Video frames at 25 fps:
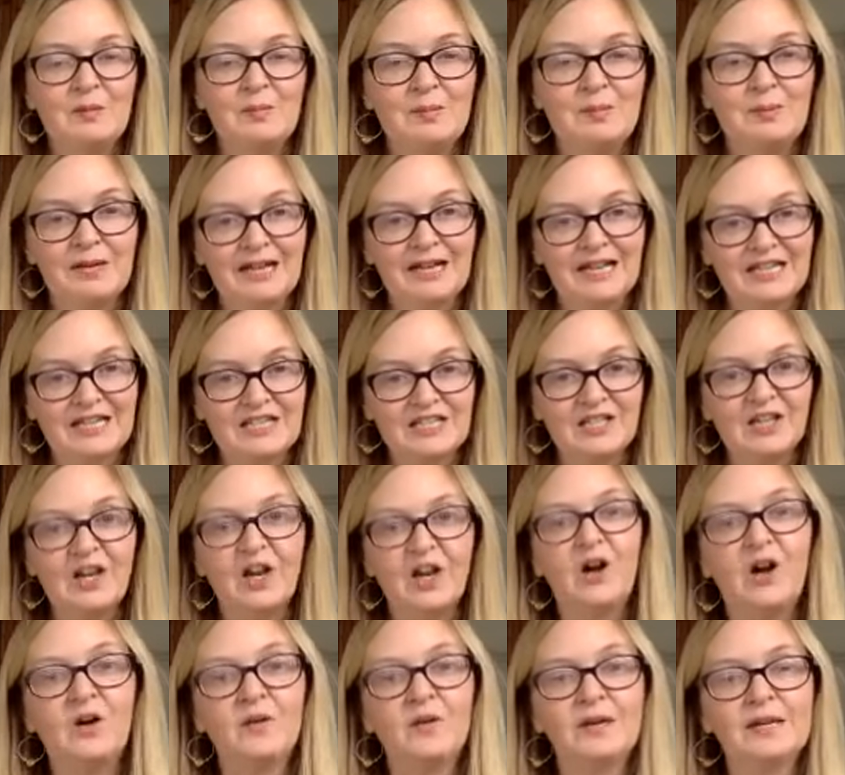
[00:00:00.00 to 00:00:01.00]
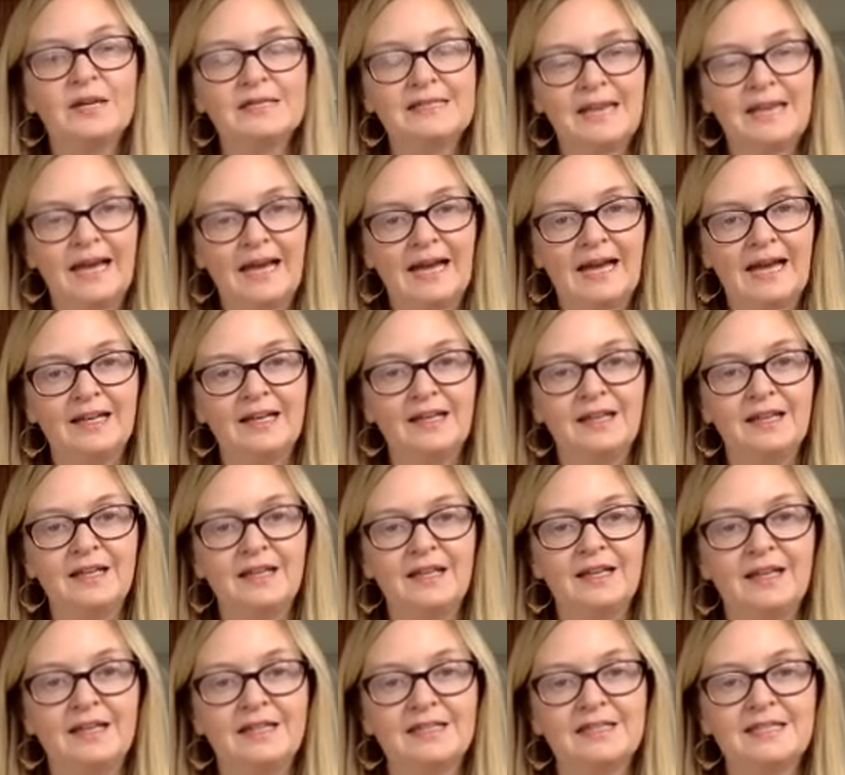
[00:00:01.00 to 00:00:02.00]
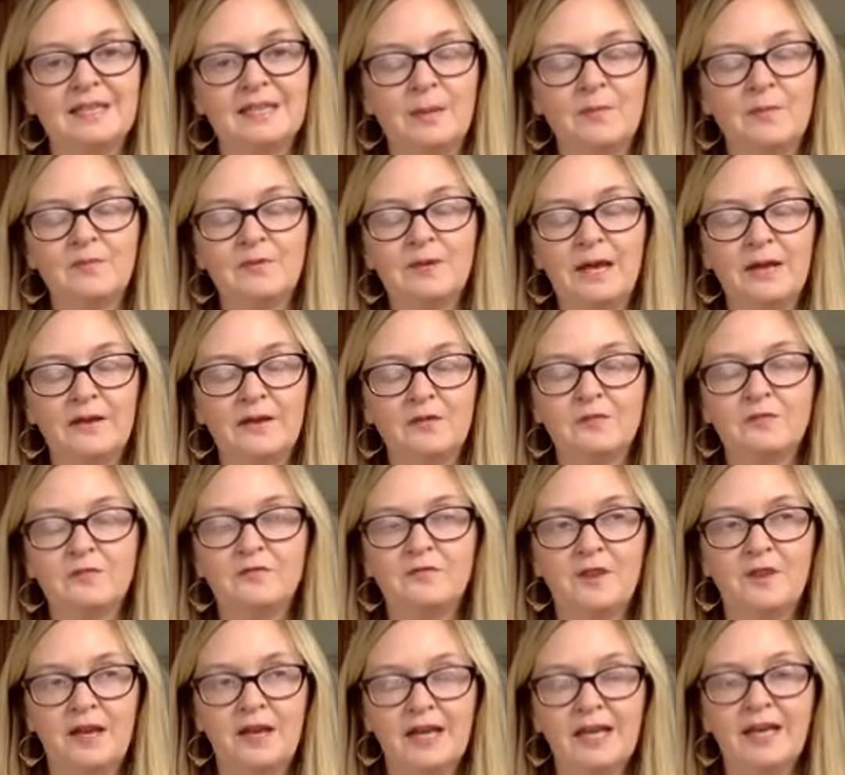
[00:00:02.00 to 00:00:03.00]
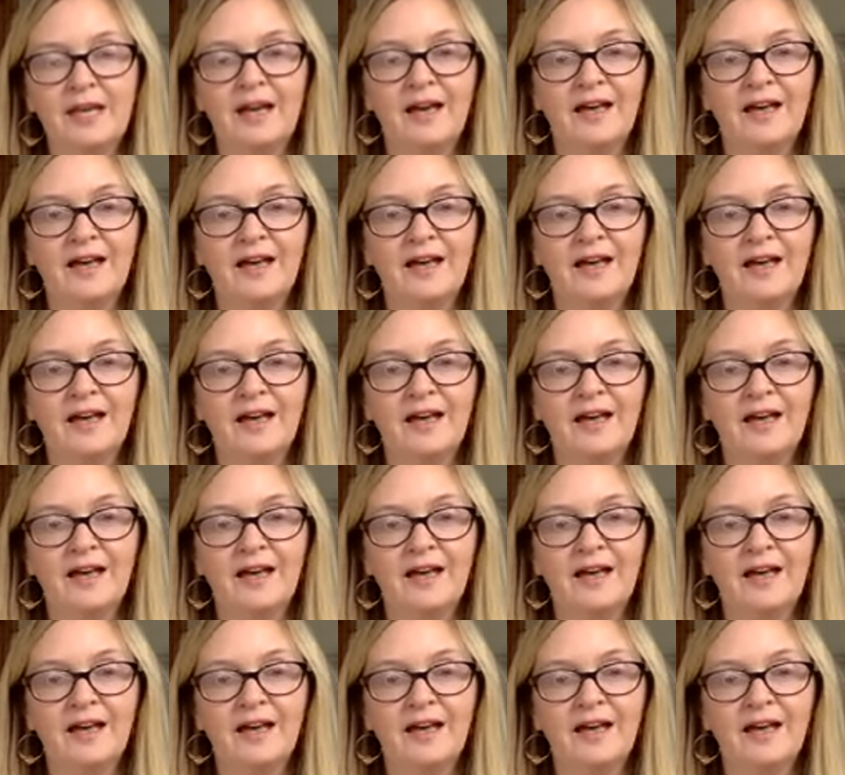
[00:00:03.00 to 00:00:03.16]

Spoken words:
but she always added in some kind of funny